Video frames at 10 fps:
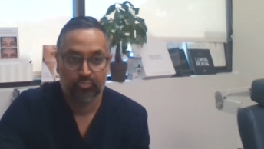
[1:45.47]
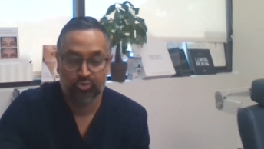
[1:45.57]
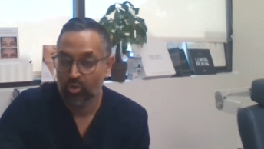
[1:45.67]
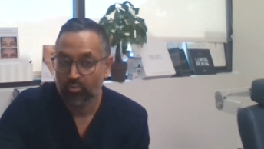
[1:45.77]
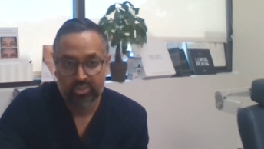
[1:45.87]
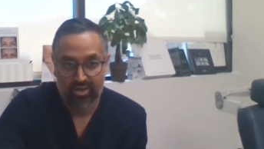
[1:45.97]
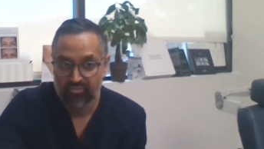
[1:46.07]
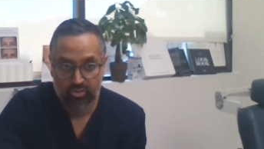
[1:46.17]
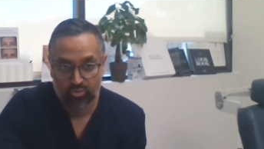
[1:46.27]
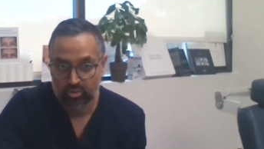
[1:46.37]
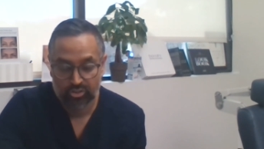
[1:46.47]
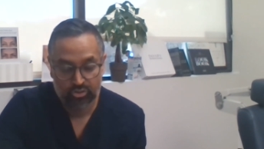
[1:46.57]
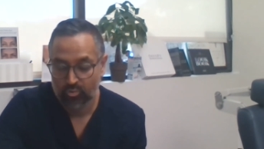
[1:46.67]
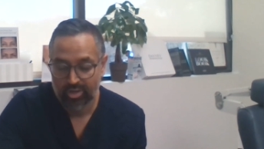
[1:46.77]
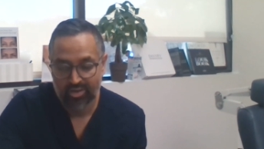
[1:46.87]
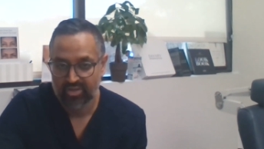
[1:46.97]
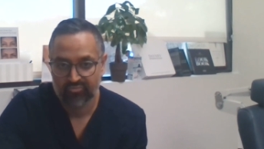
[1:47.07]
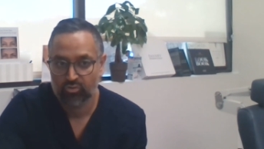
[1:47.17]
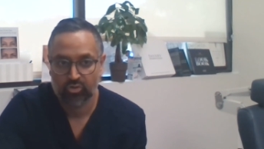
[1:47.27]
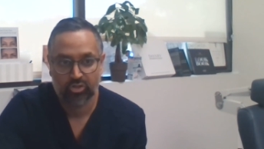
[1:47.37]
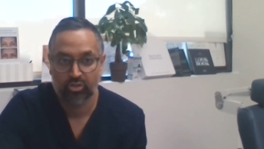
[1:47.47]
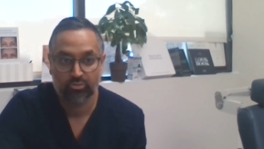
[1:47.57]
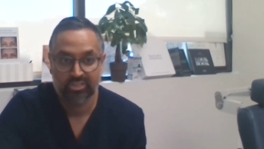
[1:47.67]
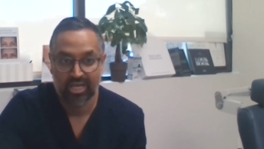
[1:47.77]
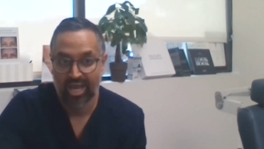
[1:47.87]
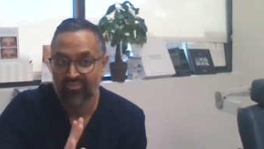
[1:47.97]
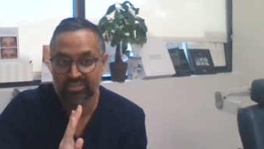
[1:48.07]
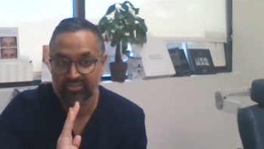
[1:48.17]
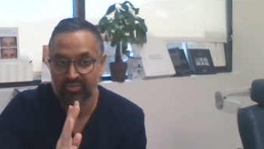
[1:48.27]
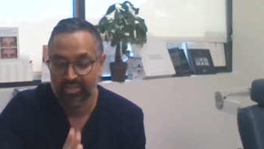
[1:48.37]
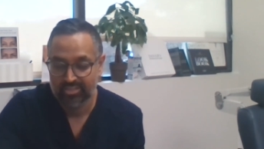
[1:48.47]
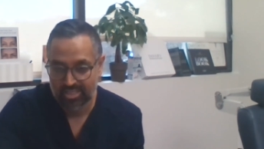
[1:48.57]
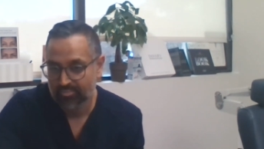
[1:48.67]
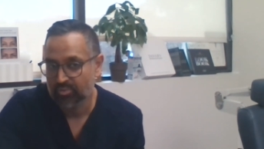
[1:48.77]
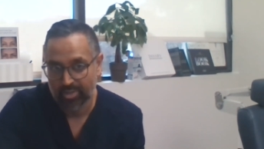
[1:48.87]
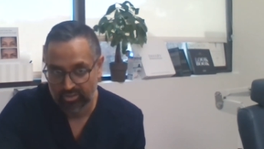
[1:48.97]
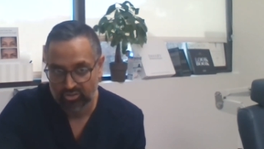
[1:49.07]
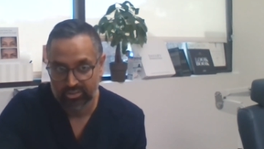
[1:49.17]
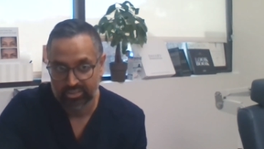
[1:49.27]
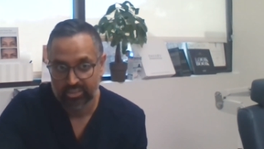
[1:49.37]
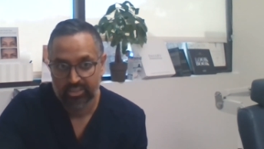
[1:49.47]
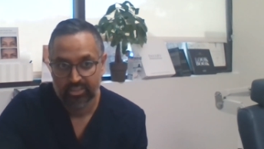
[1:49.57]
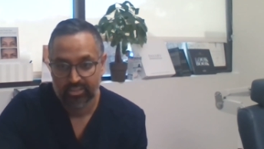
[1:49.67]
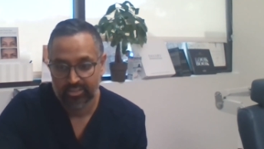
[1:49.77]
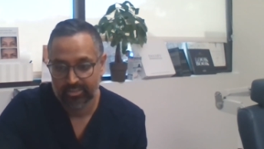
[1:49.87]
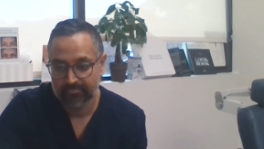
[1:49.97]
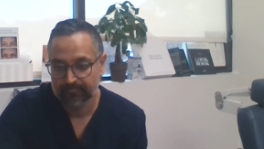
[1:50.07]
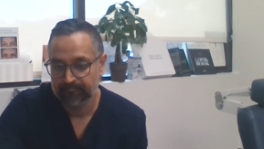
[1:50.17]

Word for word: don't have a crook, you don't have to have a crooked nose to have a deviated septum. Actually, um,